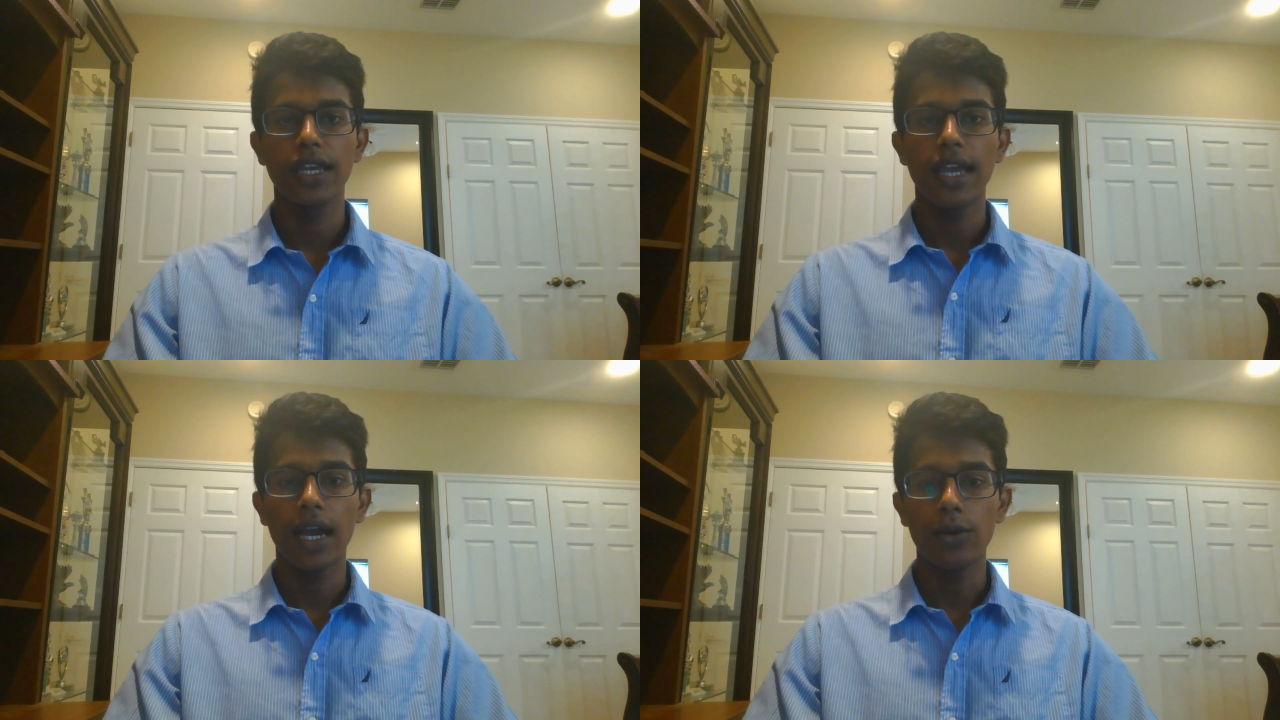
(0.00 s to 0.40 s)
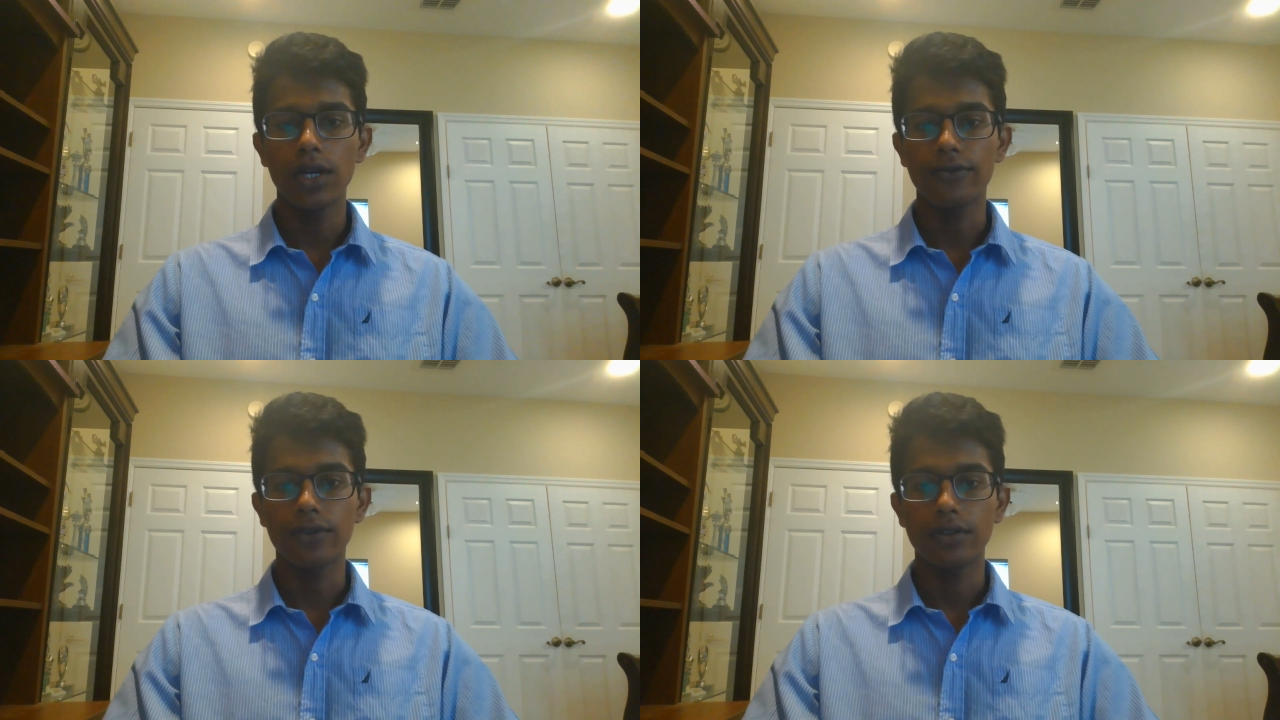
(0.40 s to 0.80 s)

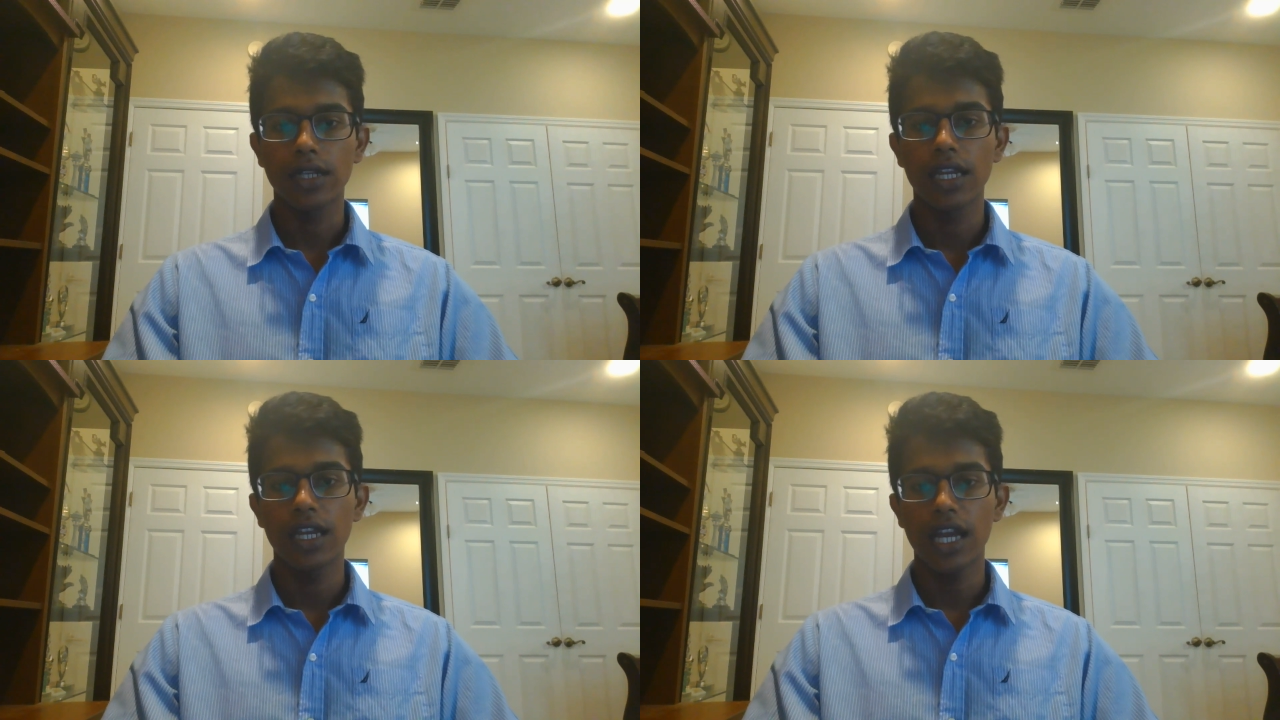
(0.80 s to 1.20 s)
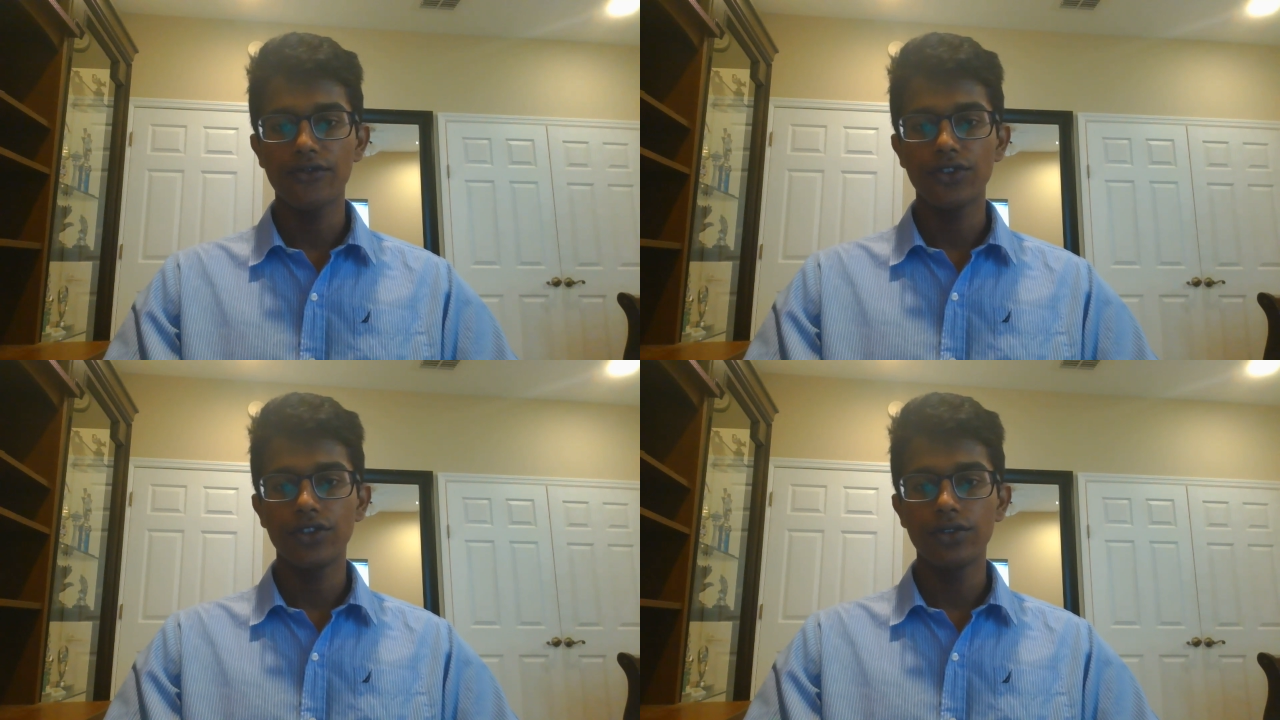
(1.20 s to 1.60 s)
However,
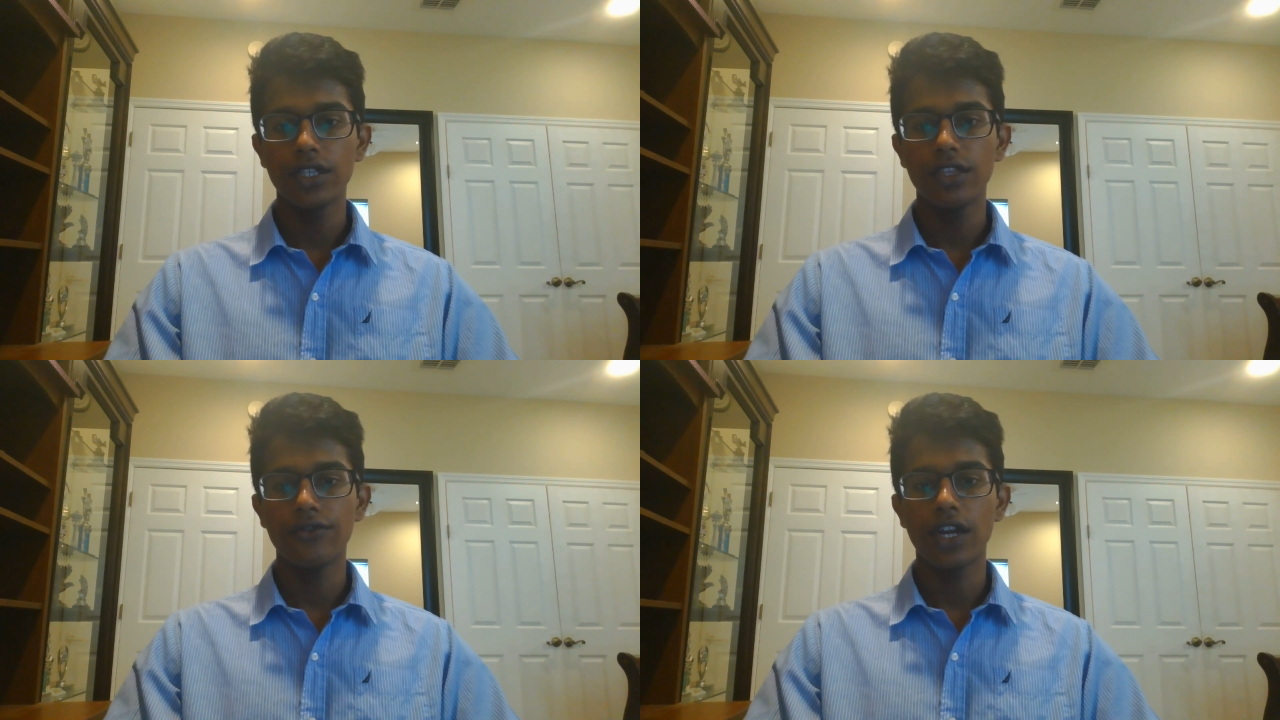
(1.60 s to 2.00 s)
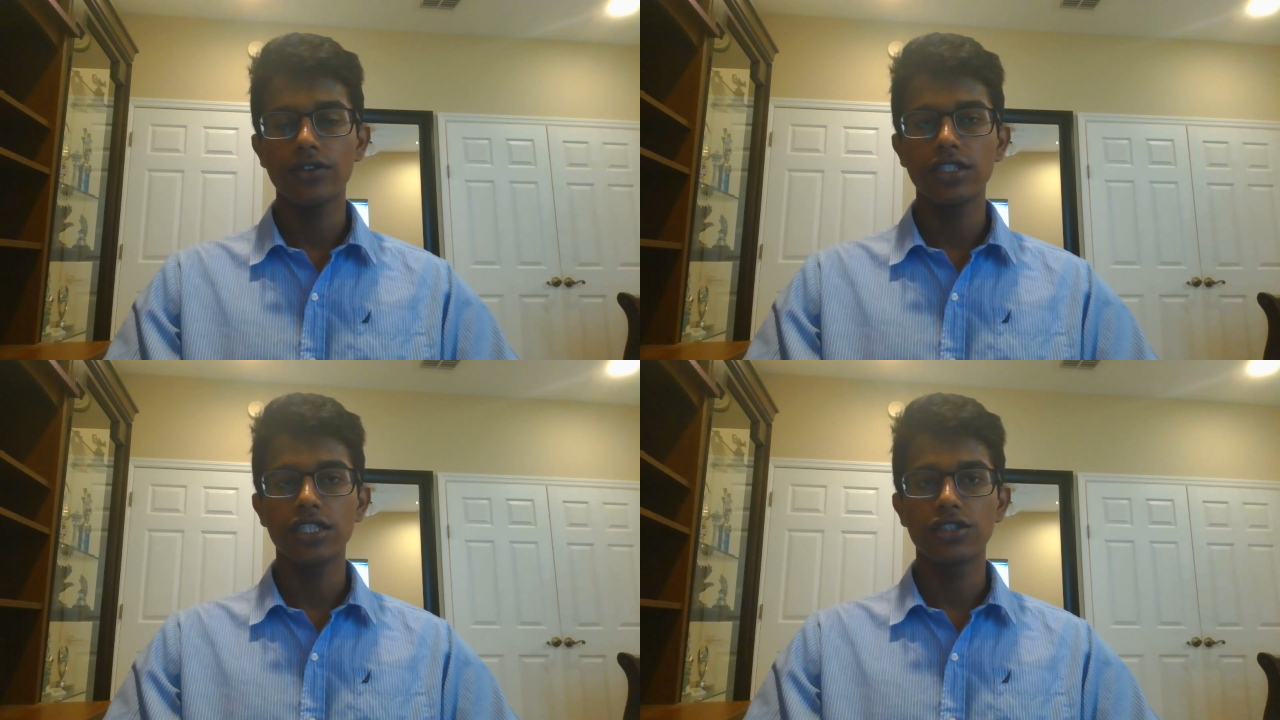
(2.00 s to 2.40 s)
after using the
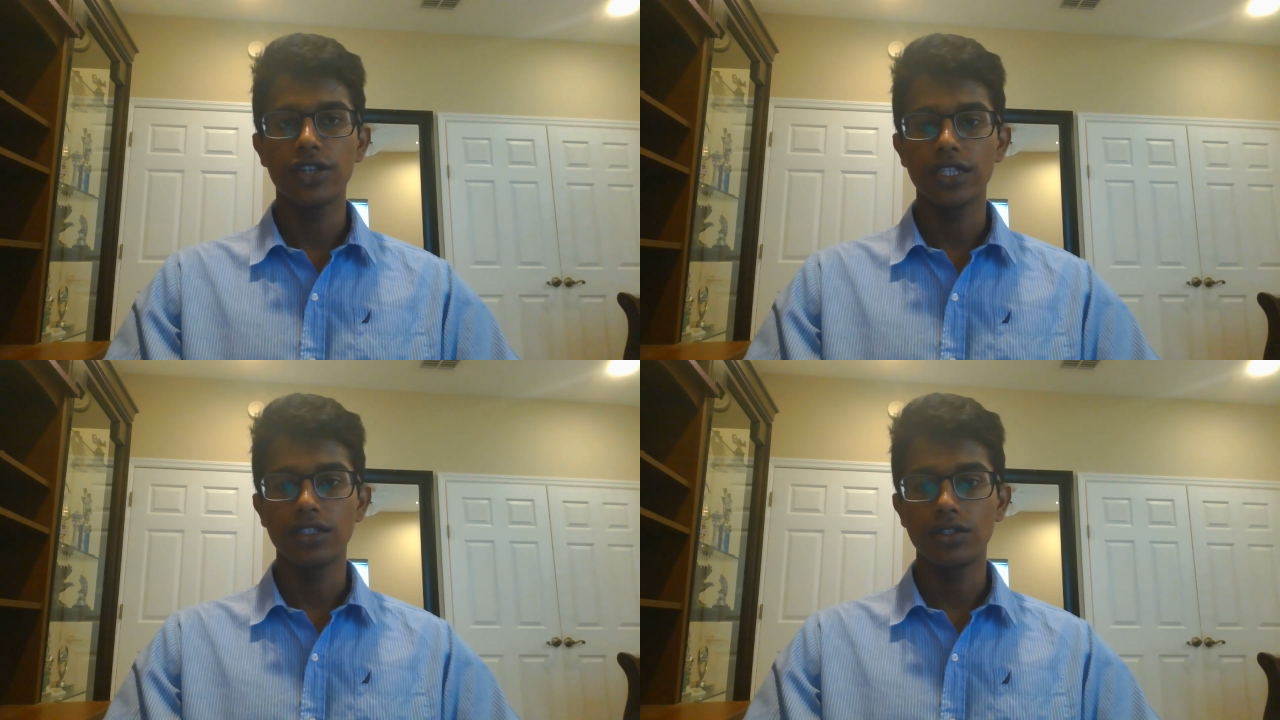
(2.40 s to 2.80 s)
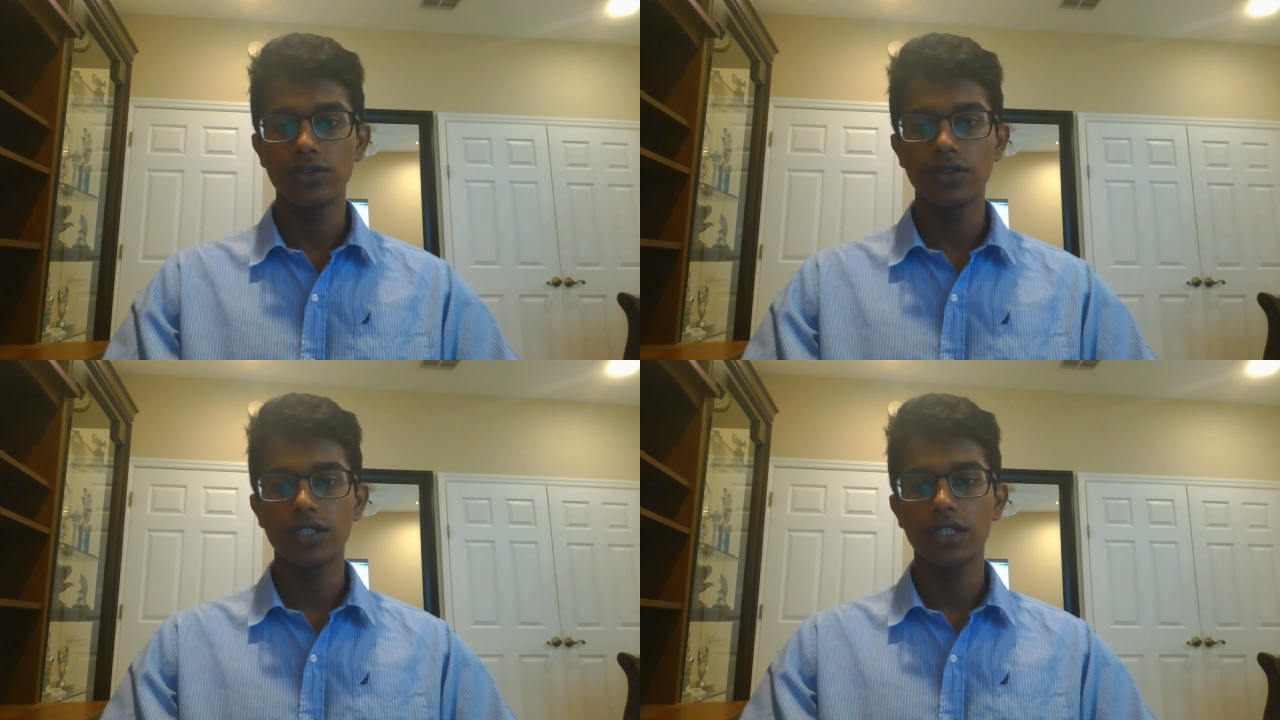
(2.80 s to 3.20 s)
virus to
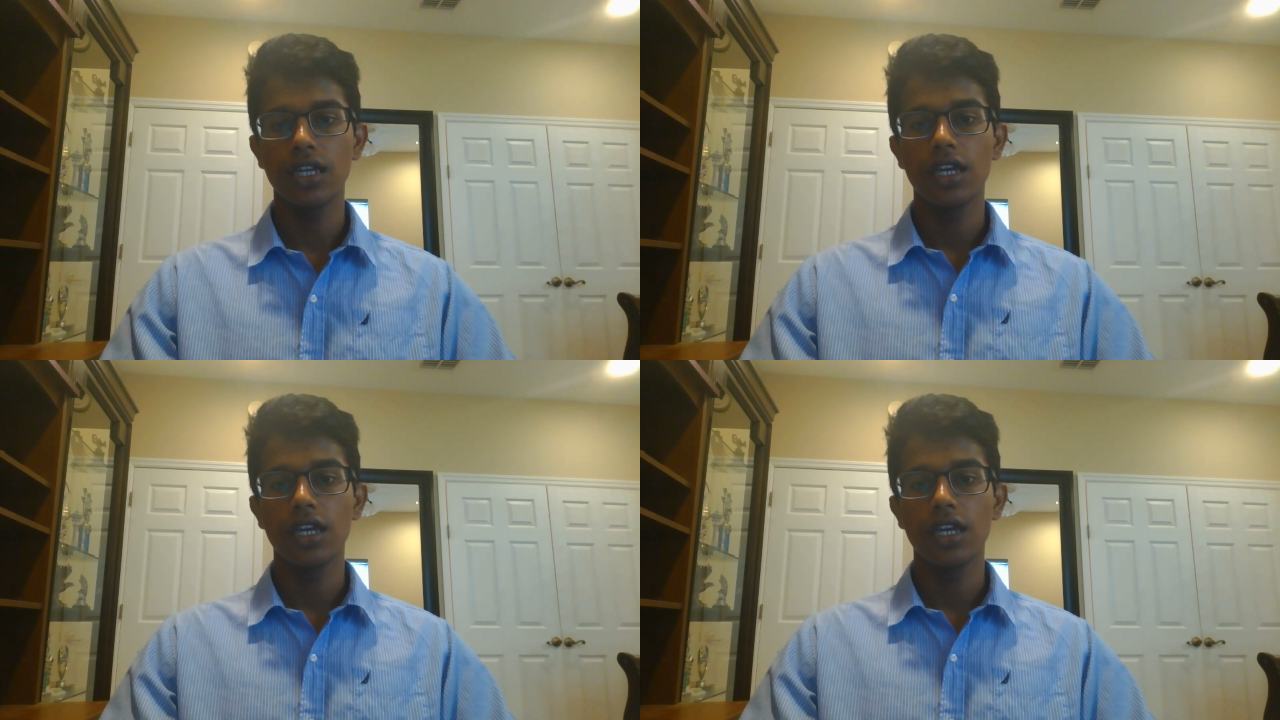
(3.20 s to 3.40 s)
transduce